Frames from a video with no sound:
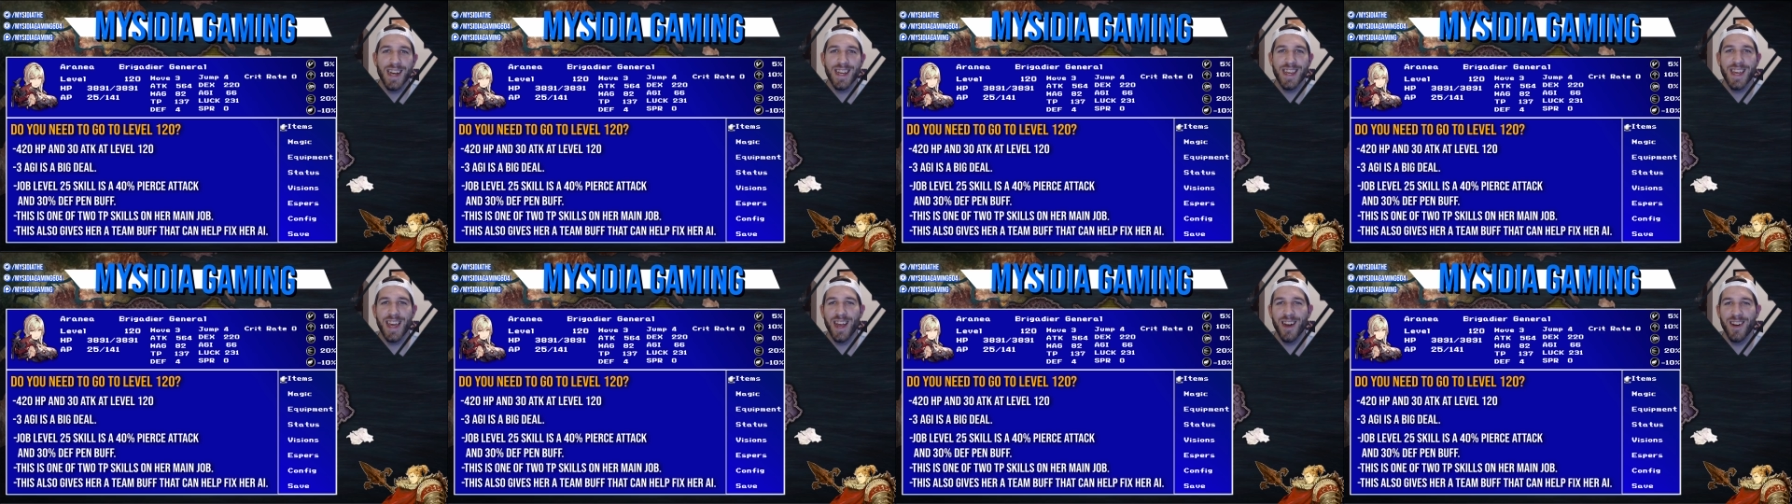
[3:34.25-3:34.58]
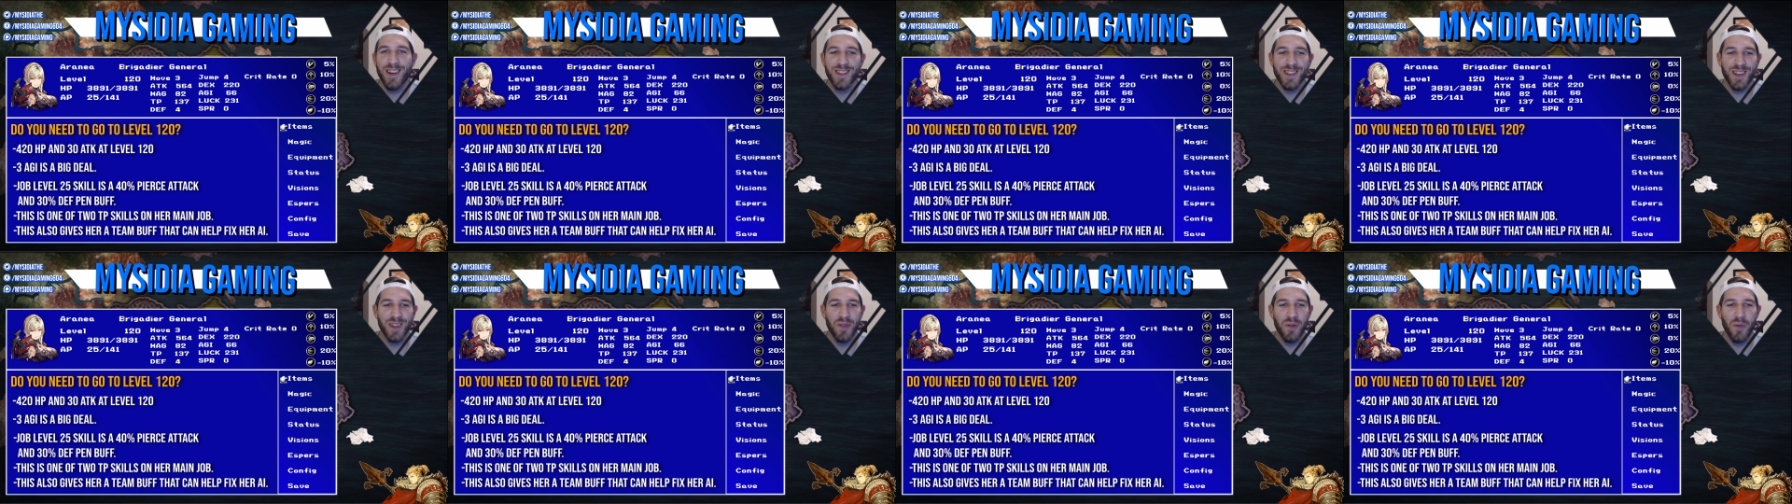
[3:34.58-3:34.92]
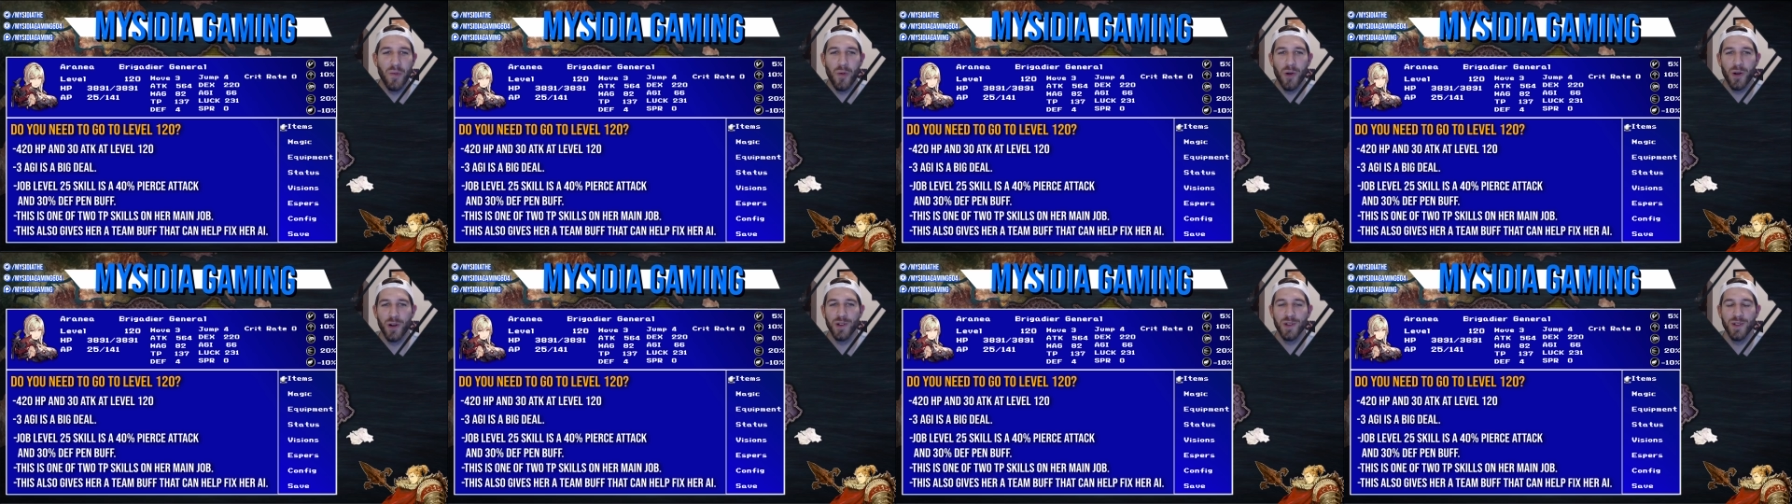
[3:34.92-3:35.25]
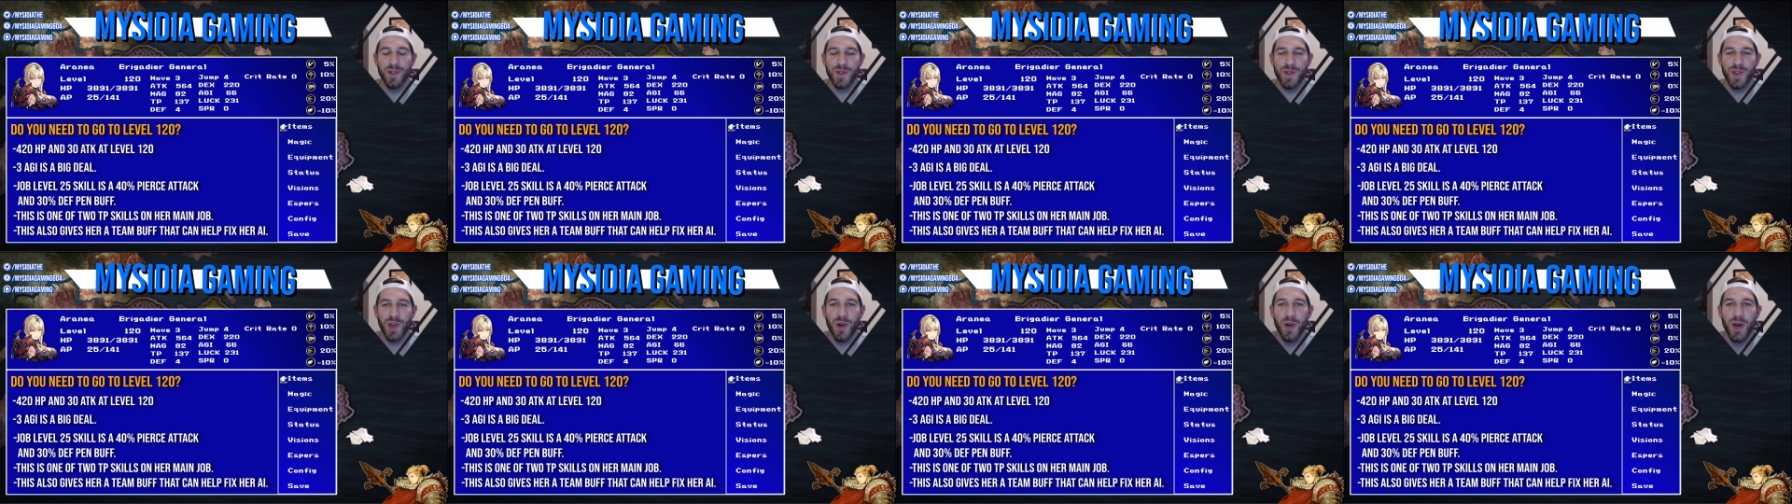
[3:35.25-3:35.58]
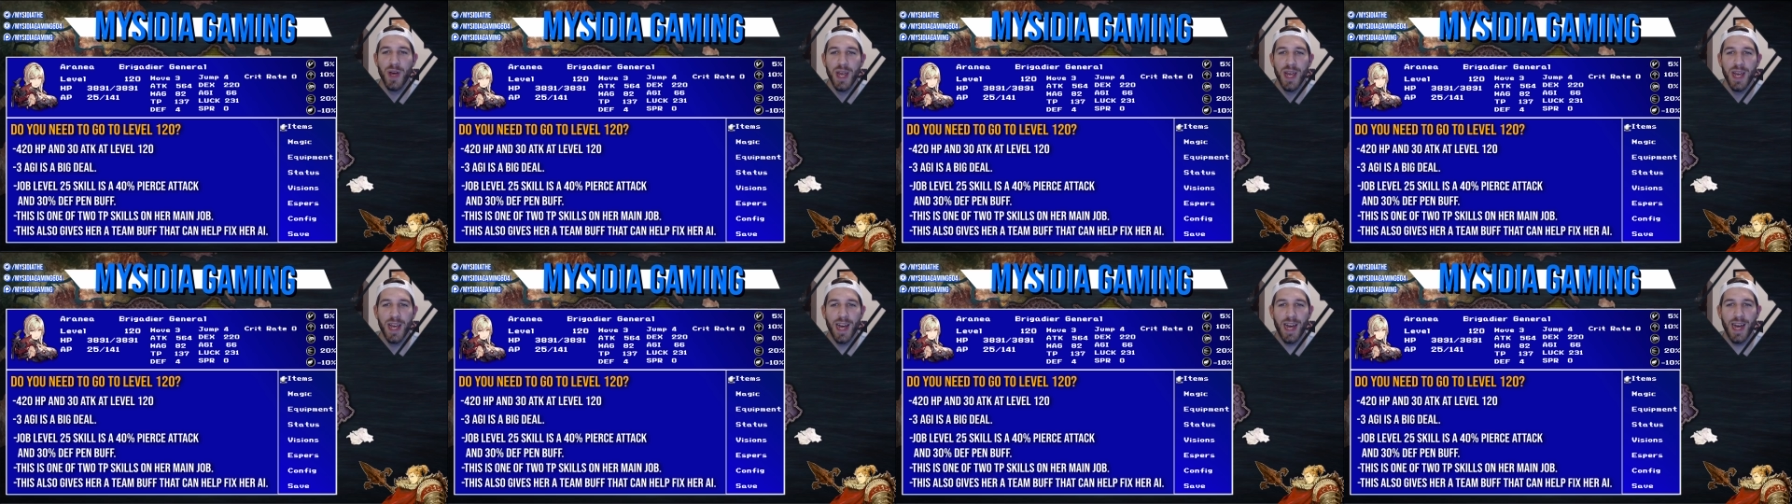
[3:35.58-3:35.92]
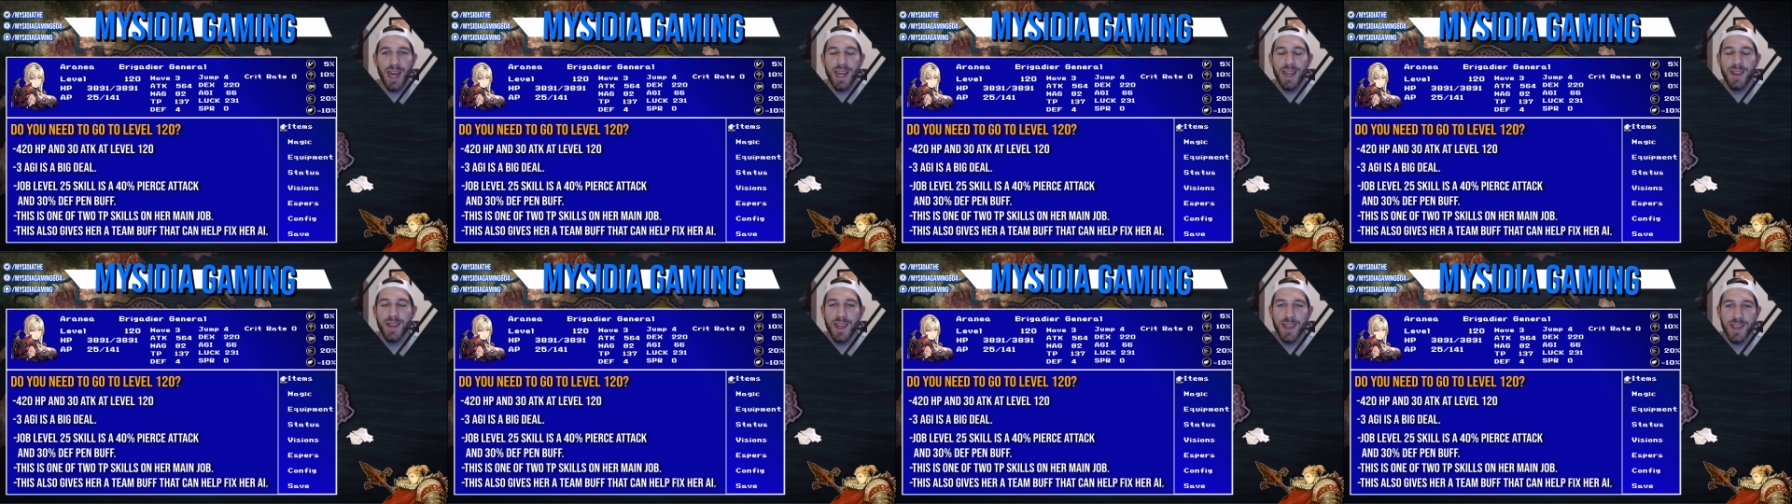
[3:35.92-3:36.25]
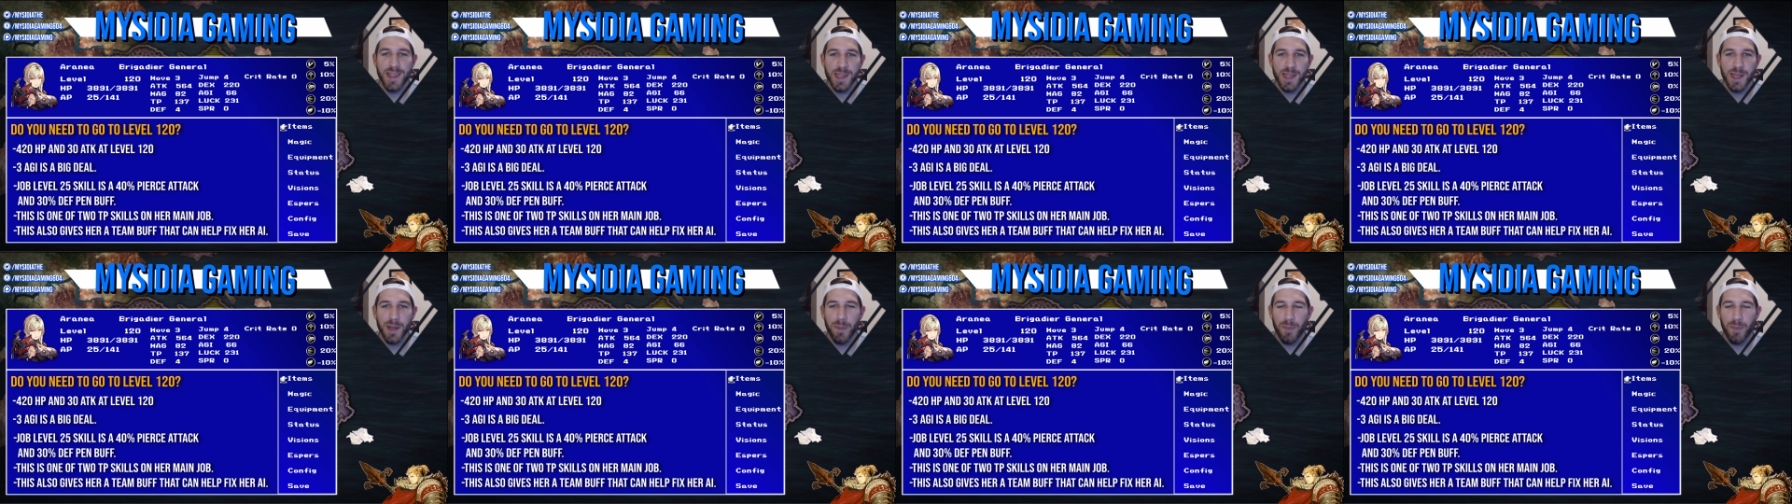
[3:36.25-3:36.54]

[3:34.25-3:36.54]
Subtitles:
cares in the world. So this is